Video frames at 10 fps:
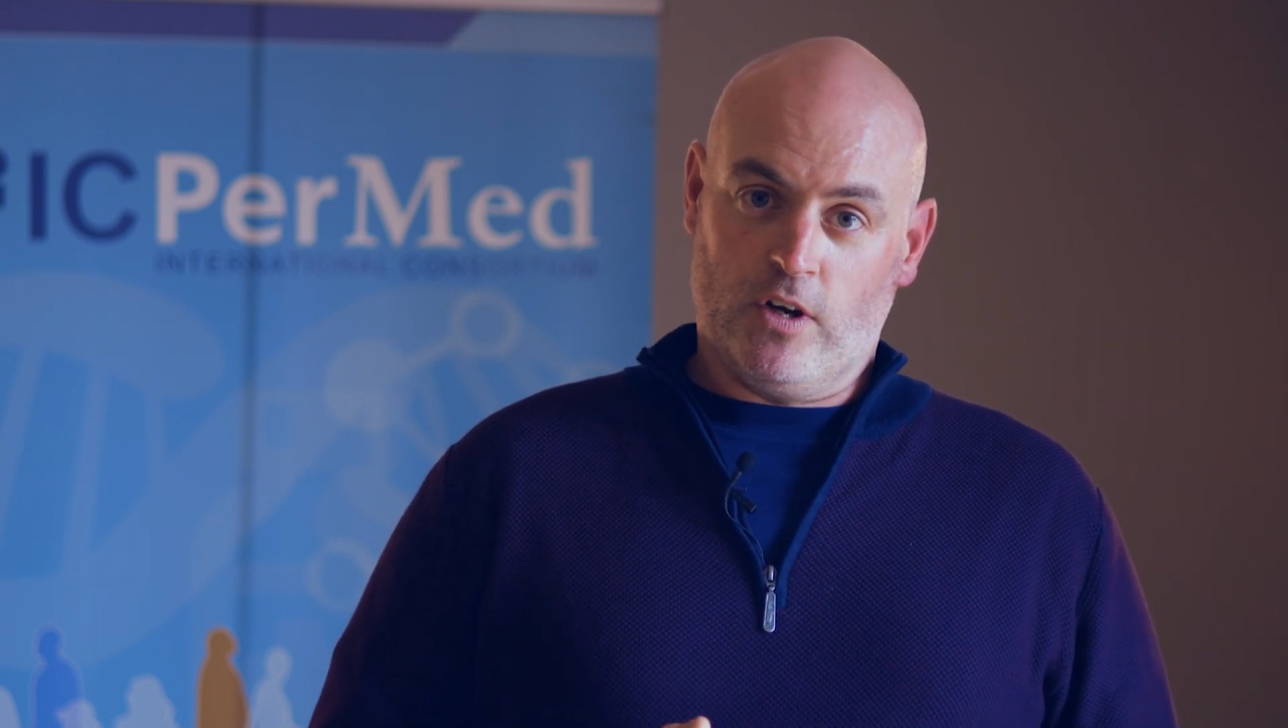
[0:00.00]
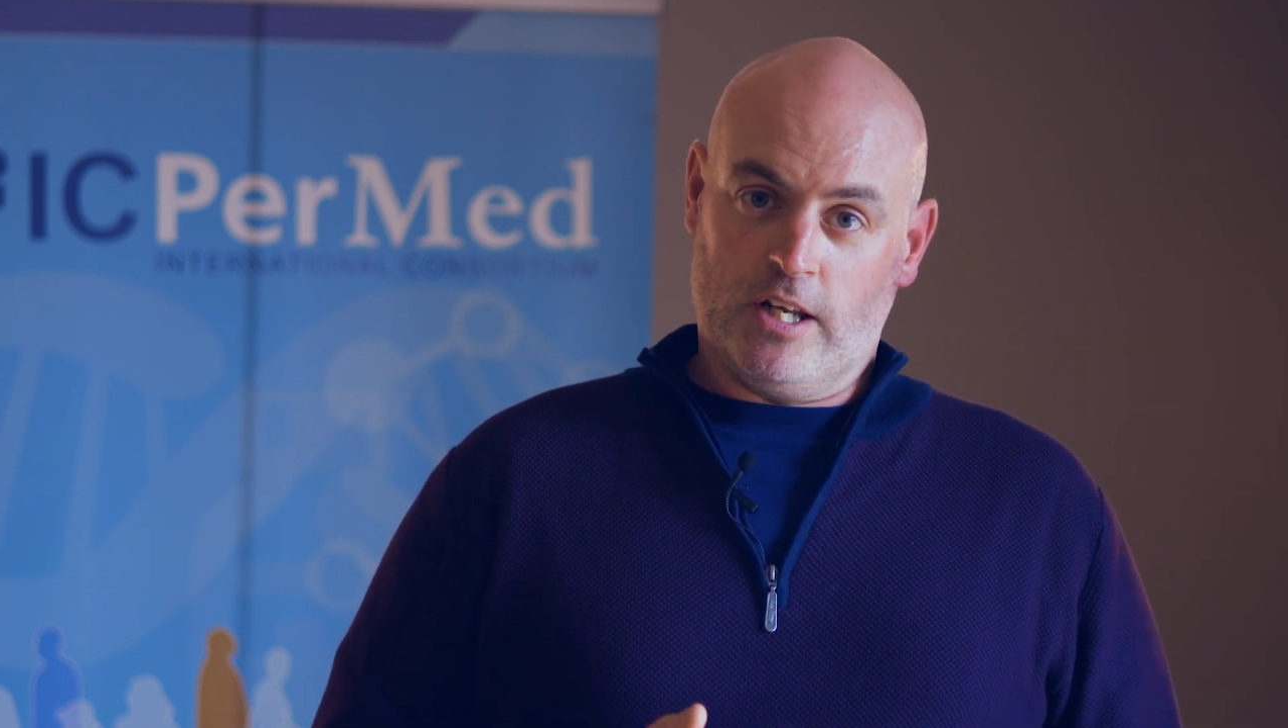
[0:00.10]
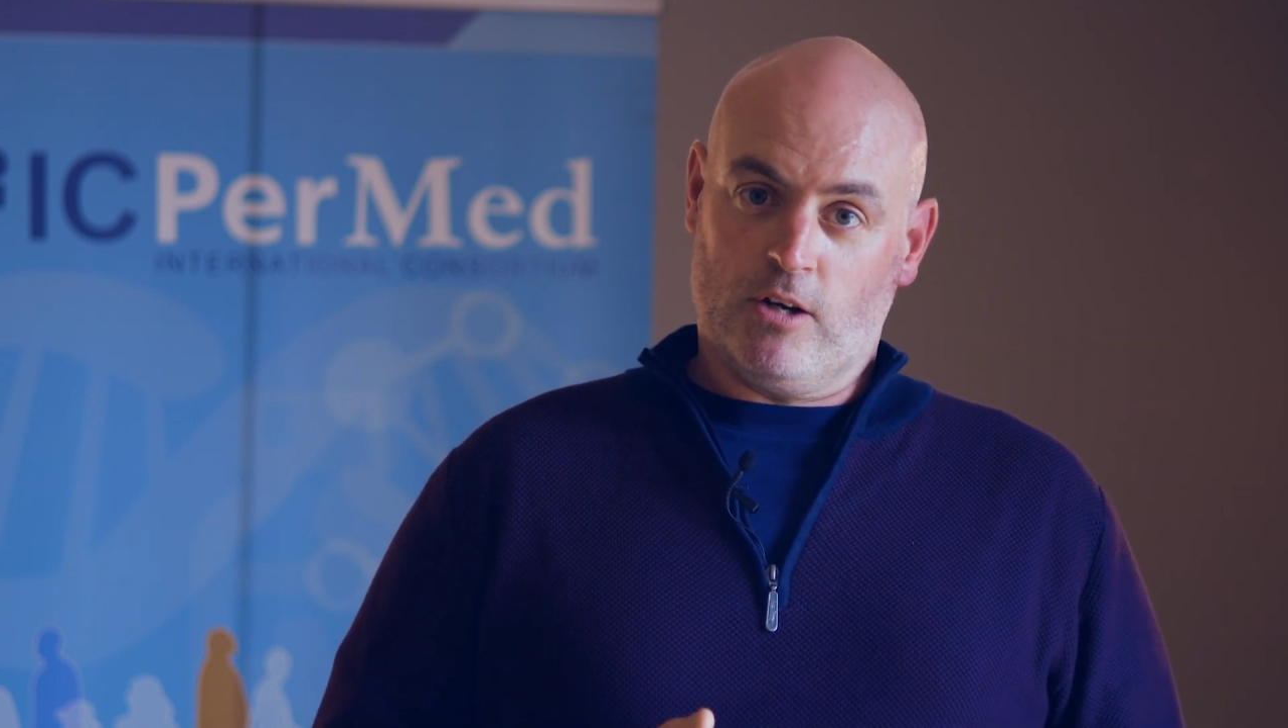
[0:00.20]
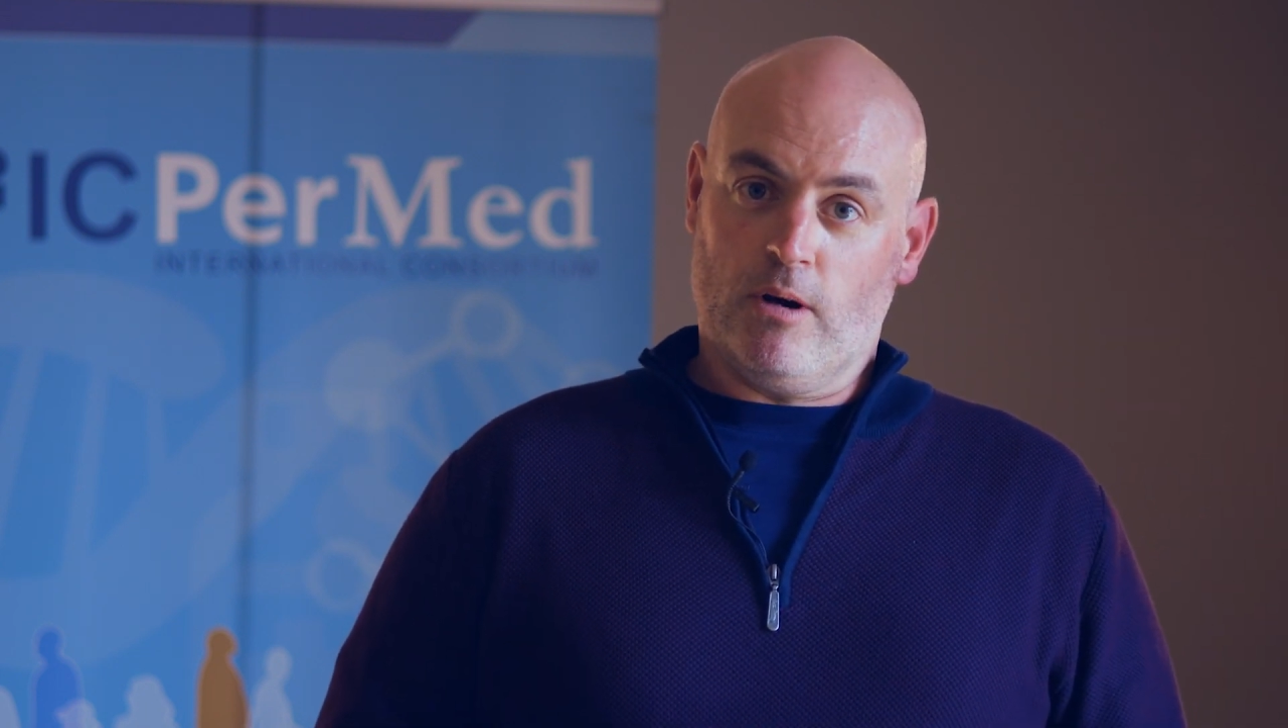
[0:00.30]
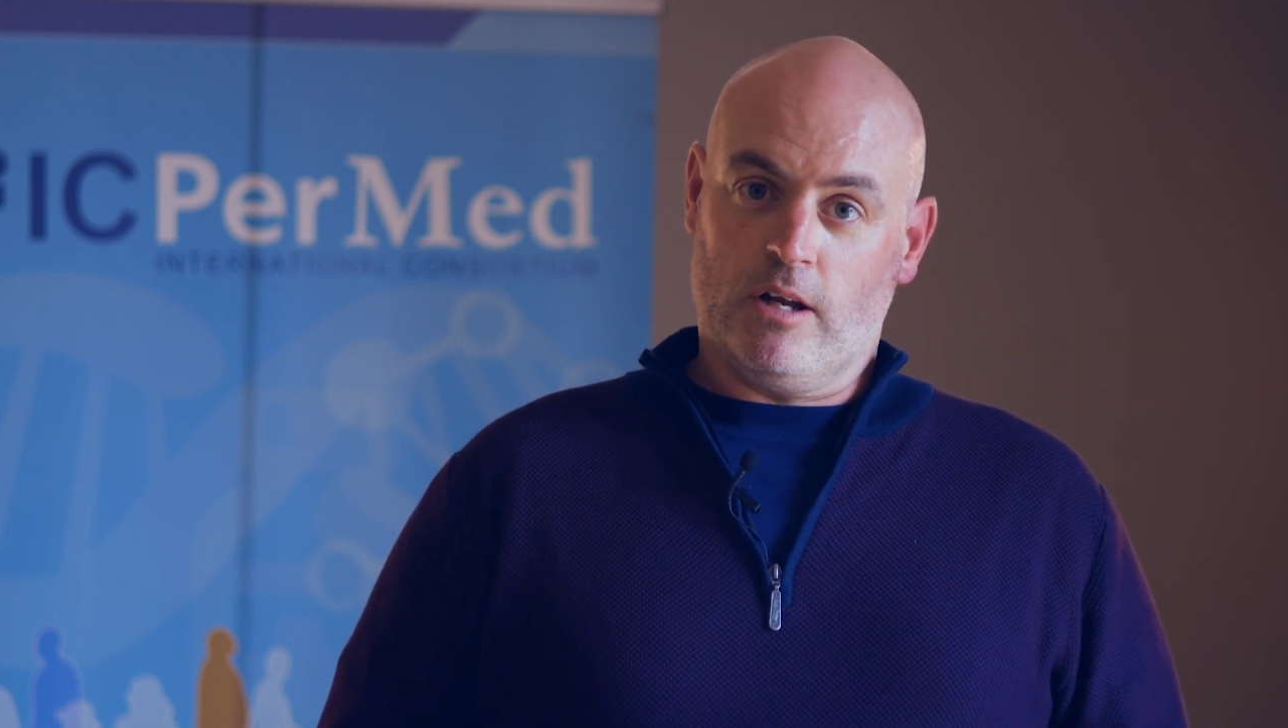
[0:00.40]

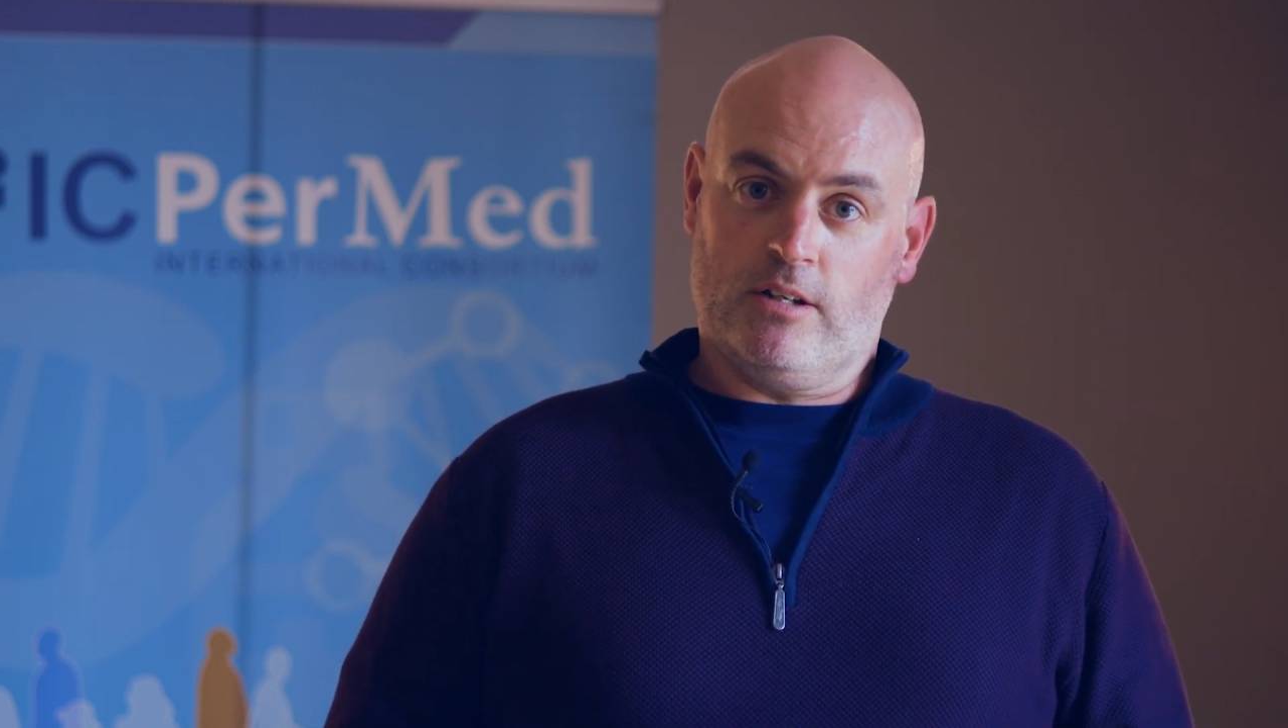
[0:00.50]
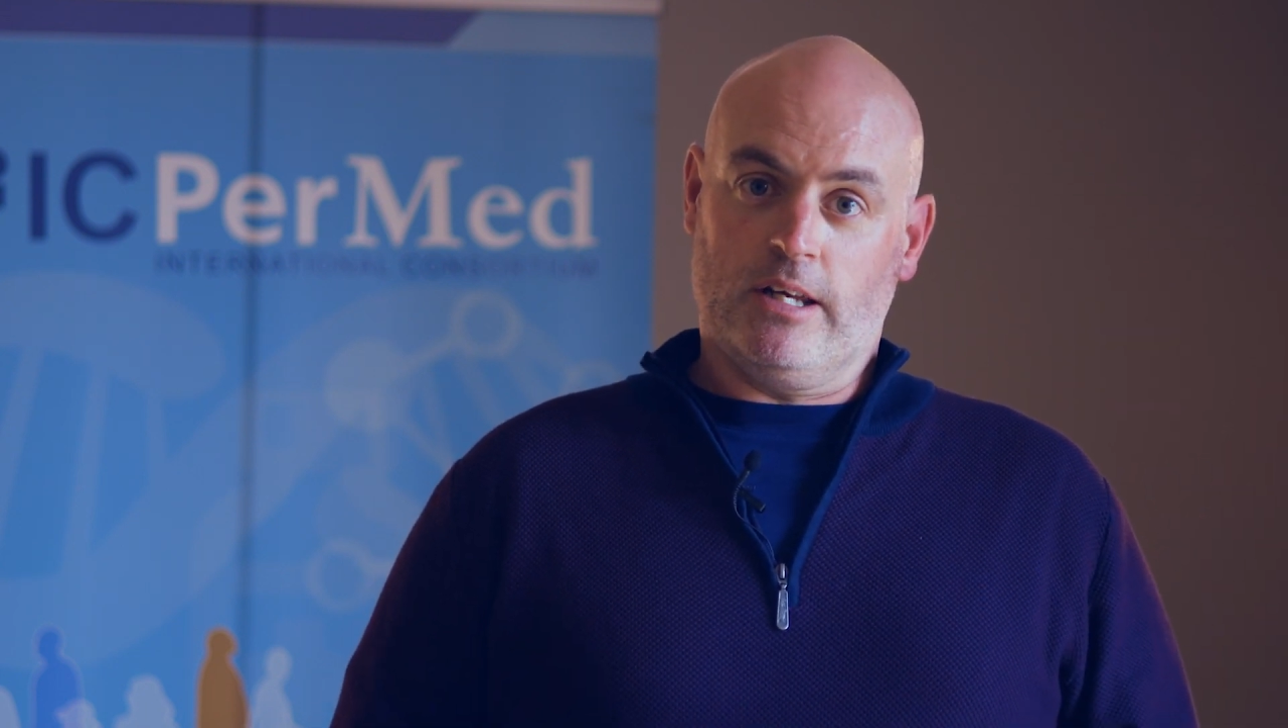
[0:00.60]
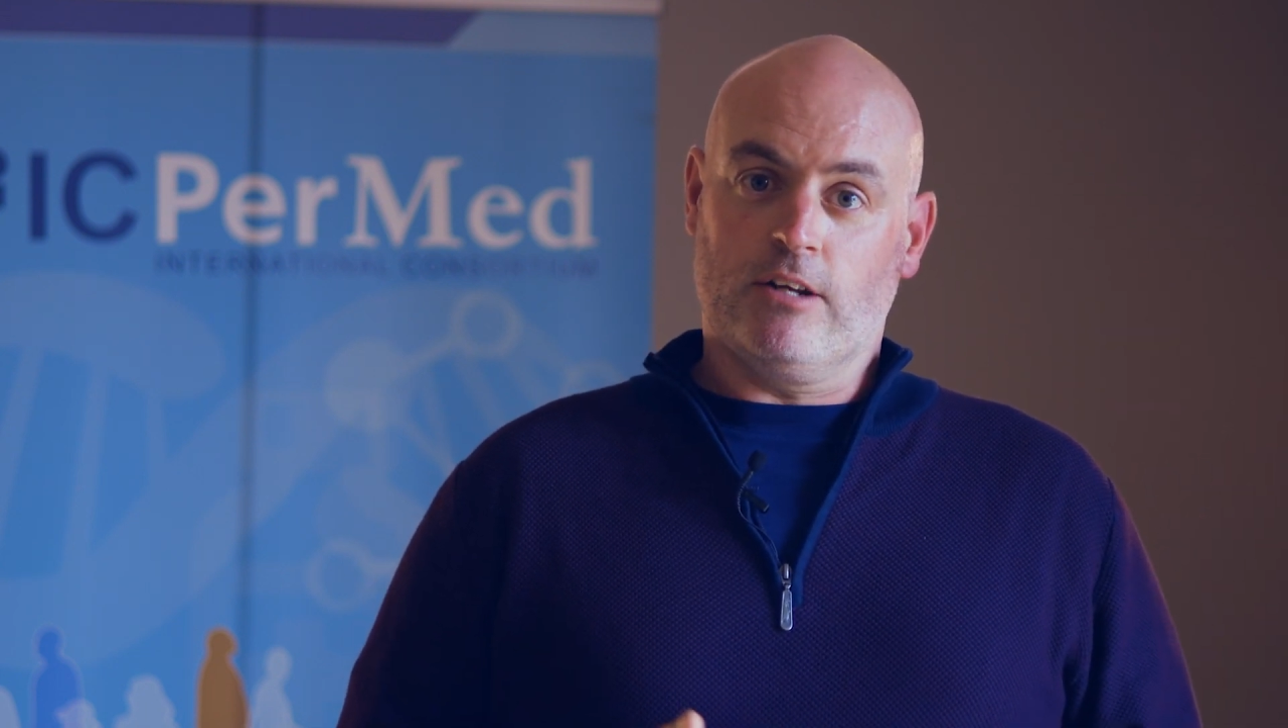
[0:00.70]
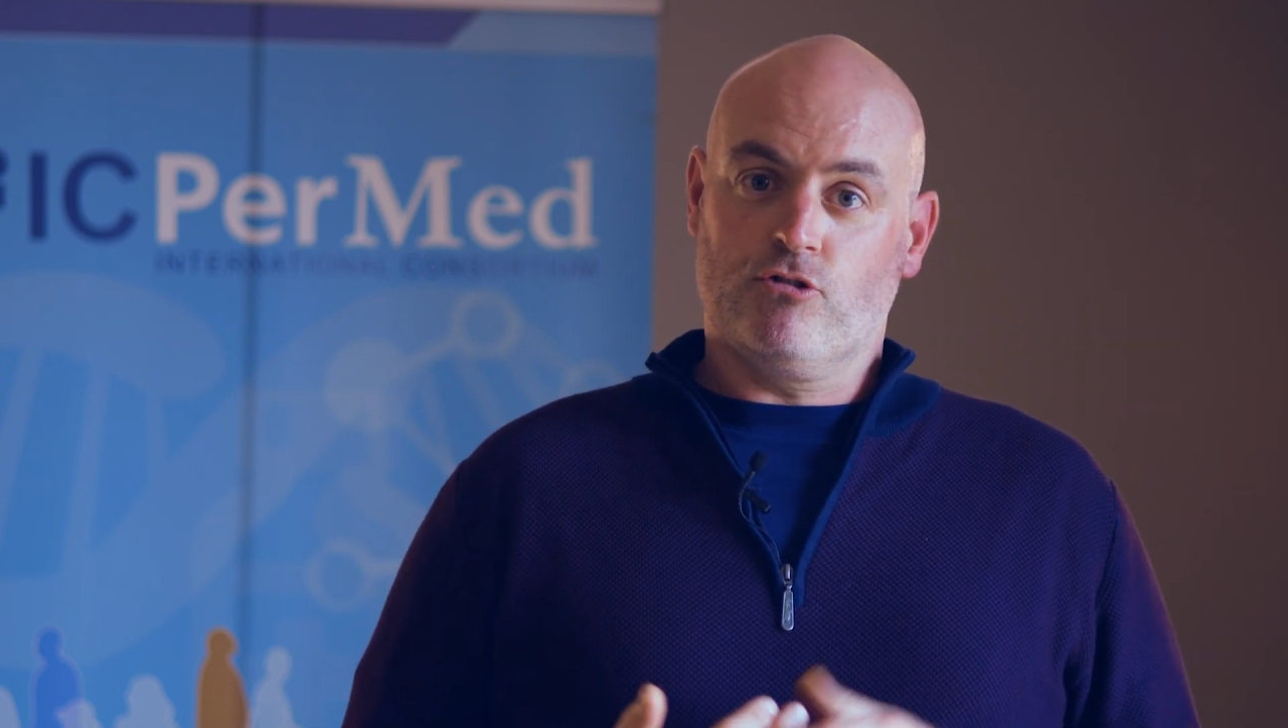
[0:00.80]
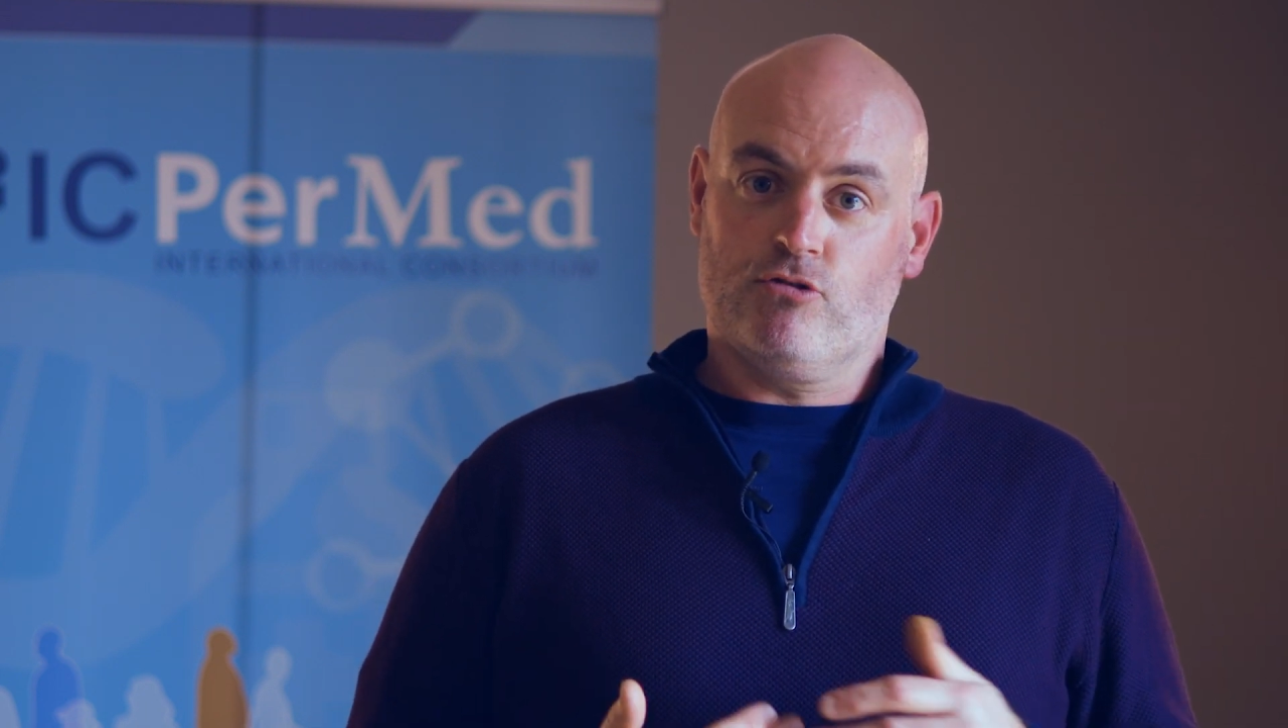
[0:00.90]
inequality and